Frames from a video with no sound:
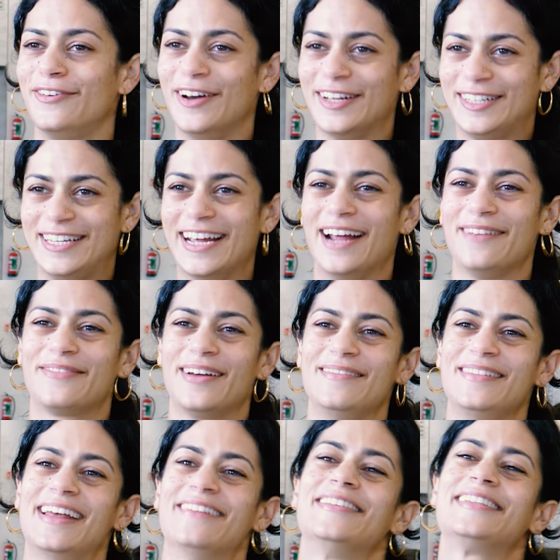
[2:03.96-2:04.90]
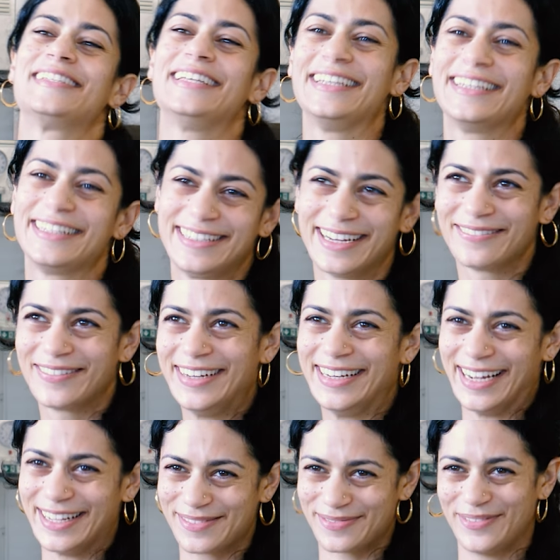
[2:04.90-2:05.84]
the first time. I've never seen contemporary
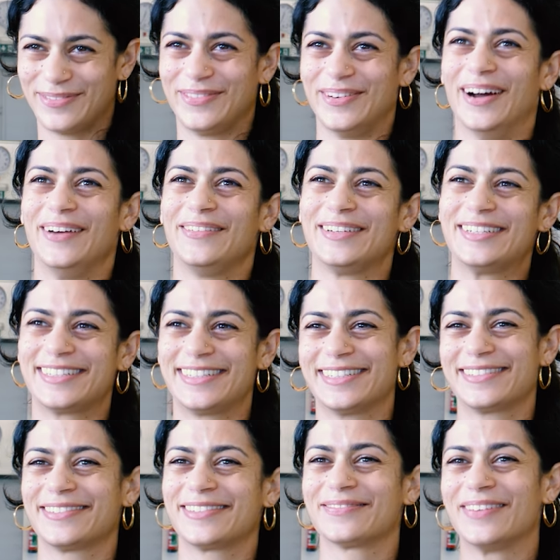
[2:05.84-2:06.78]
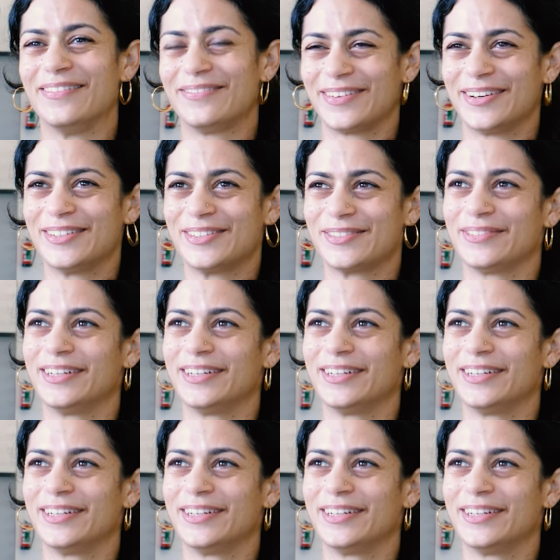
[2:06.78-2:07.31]
dance before. I wish this was my first